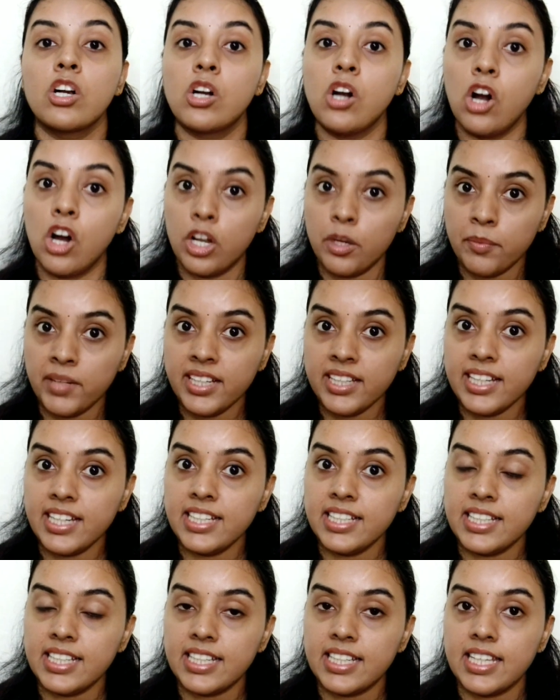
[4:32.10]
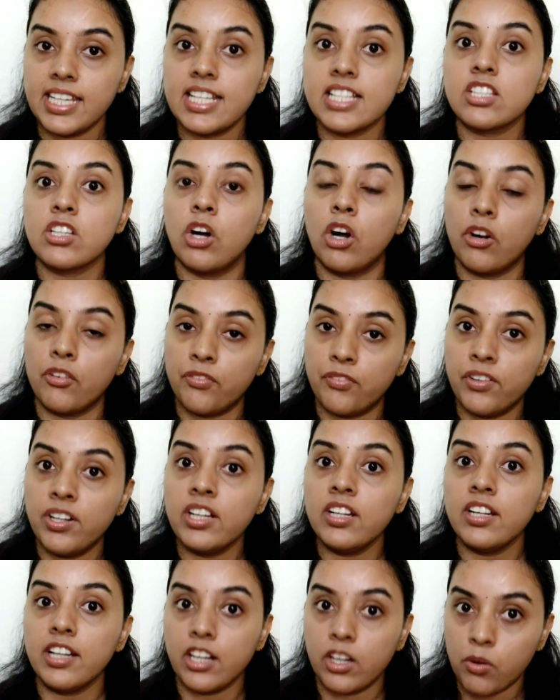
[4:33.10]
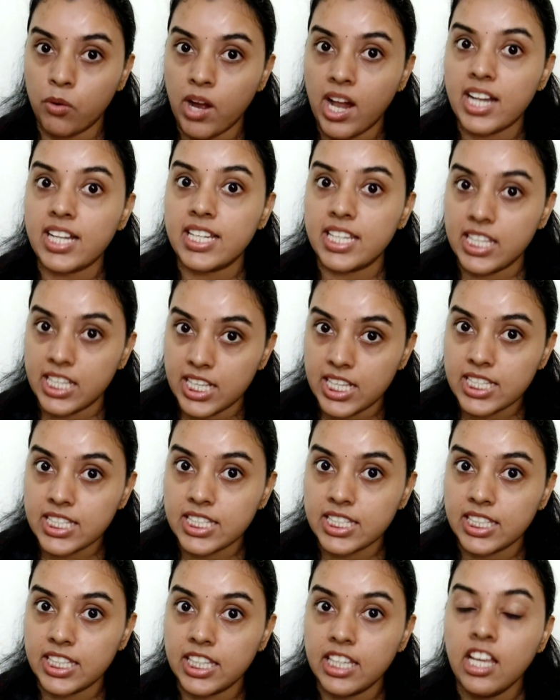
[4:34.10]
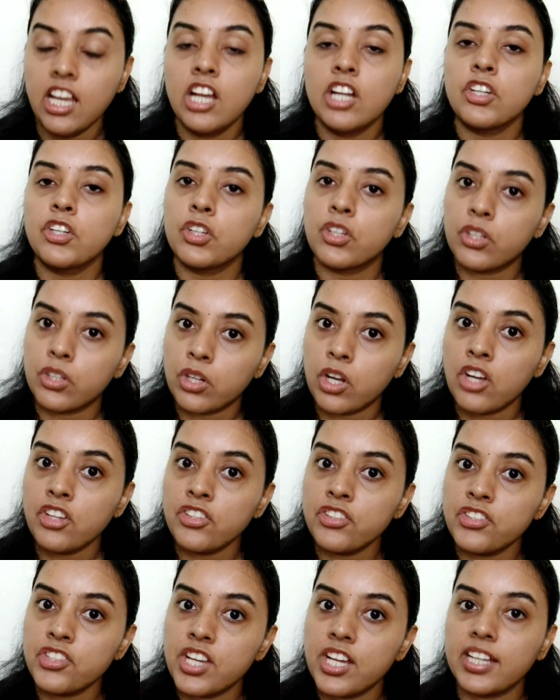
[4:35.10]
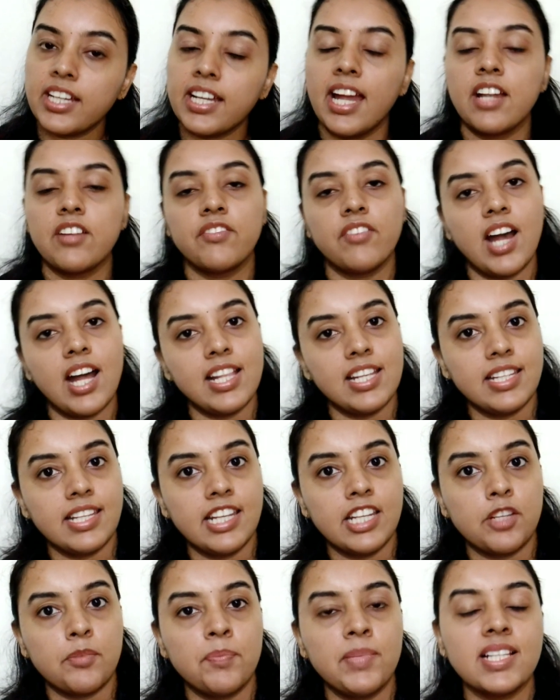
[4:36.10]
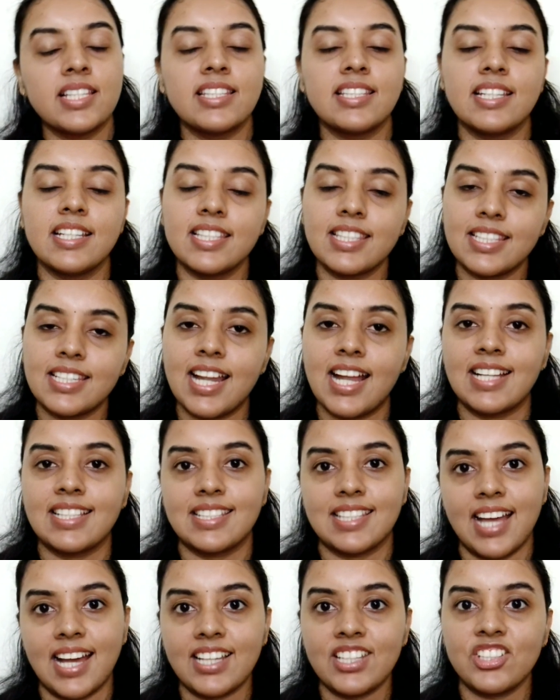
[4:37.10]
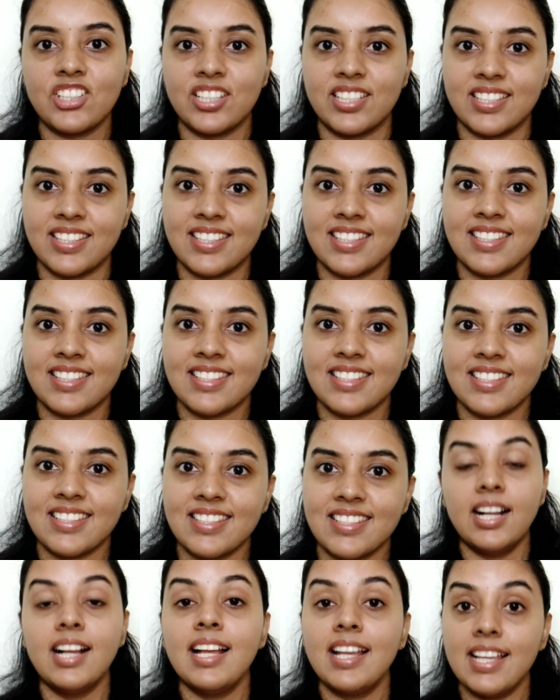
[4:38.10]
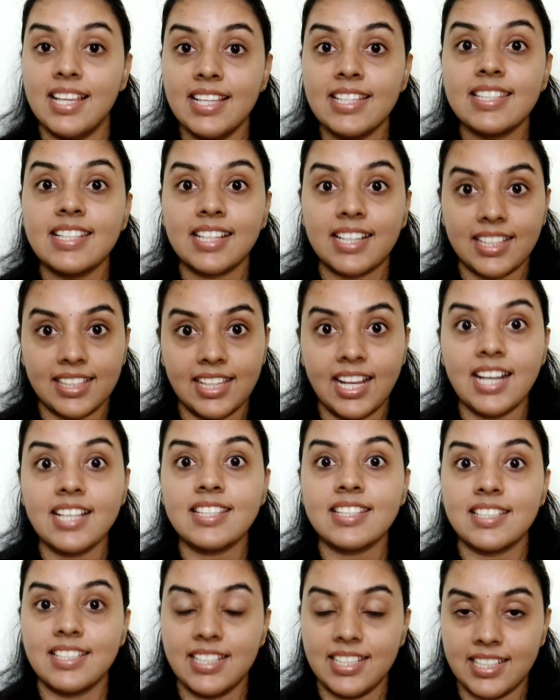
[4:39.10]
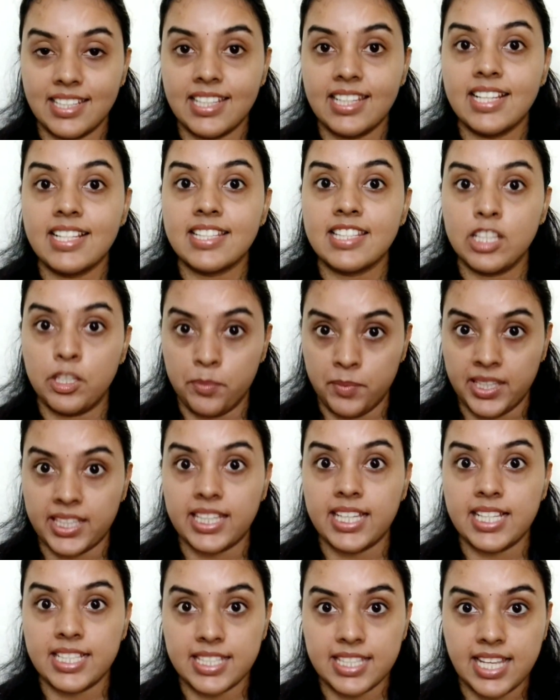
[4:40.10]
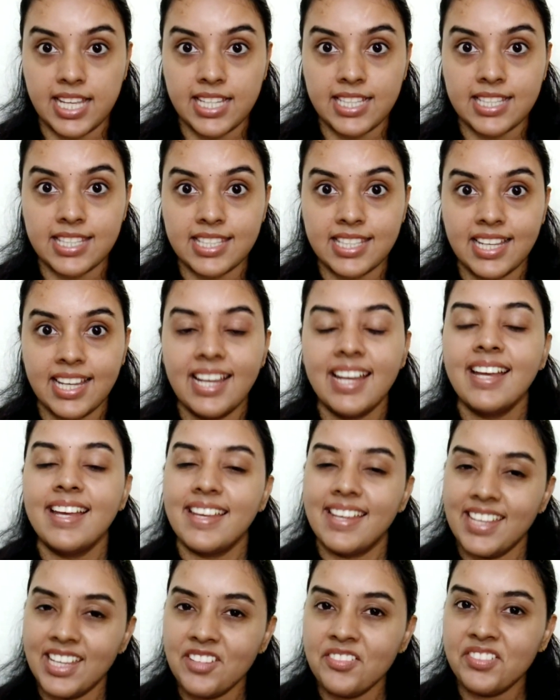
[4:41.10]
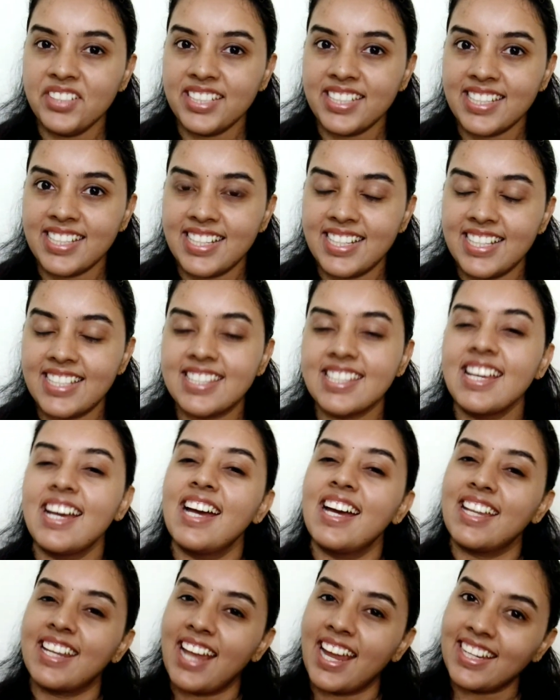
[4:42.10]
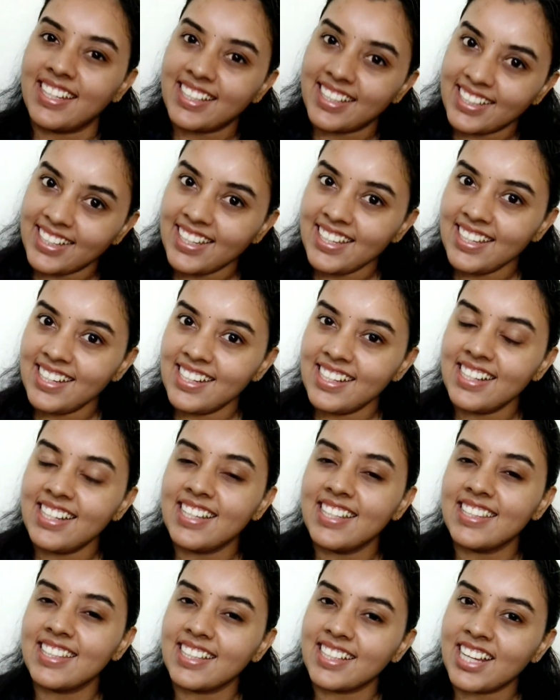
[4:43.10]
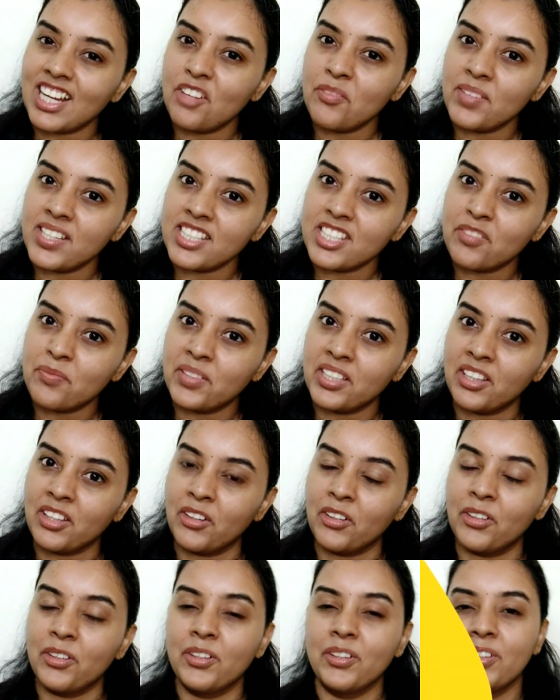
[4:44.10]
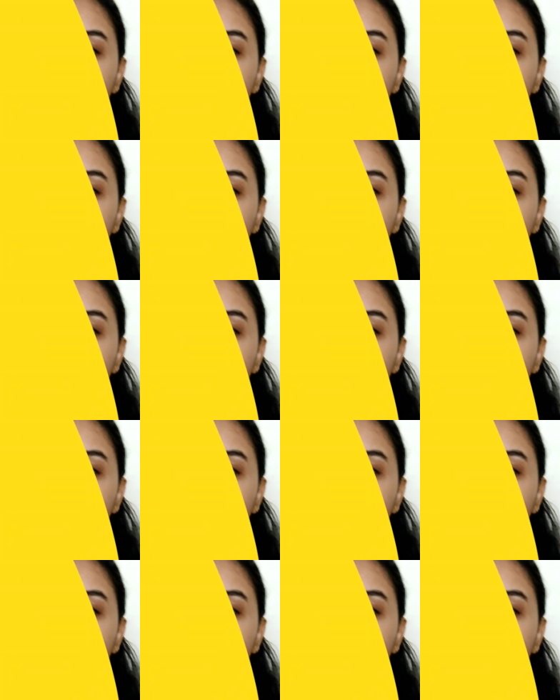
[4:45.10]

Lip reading: Government entities often require DSC to cross-check and validate business transactions. Is the Class 3 DSC making sense? If it is, write clear in the comments below.